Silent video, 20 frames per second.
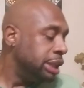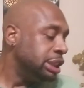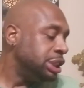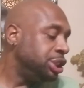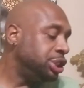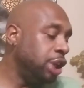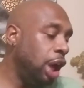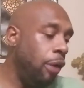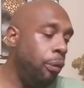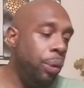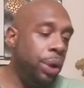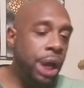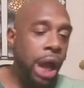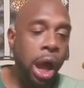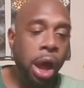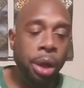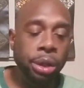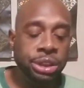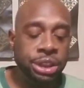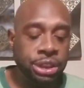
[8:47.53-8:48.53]
stuff went
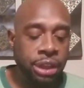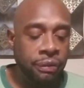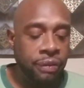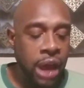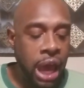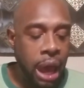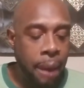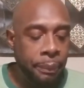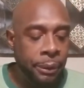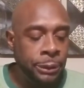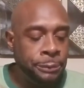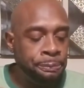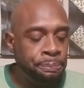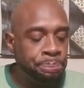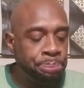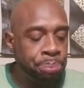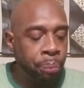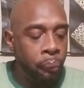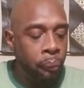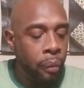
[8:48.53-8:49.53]
on, stuff happened,
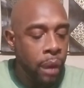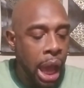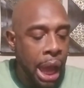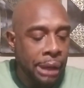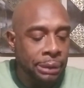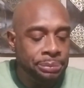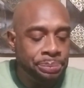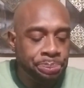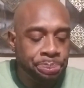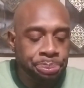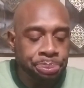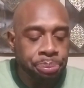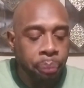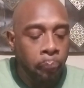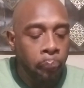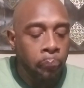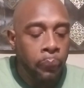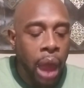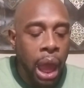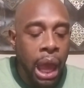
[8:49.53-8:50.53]

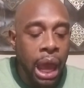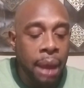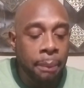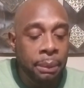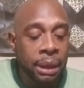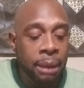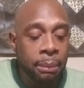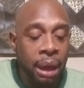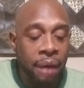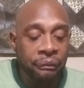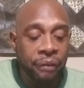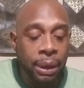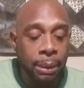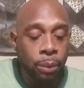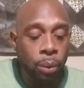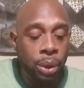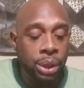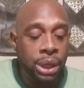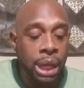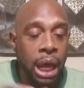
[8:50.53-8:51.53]
and me and my
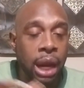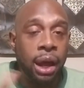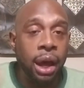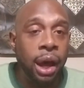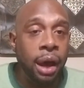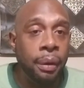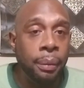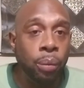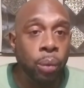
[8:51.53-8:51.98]
family were not, uh,